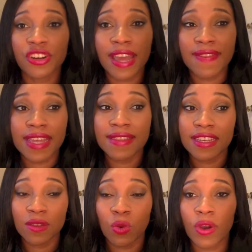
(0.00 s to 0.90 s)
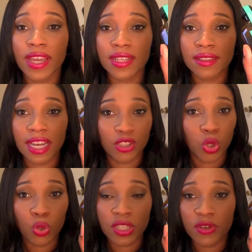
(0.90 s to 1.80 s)
And then this oil,
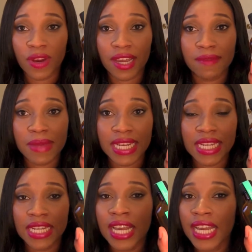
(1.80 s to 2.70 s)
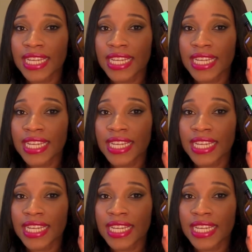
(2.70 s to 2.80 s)
totally recommend it.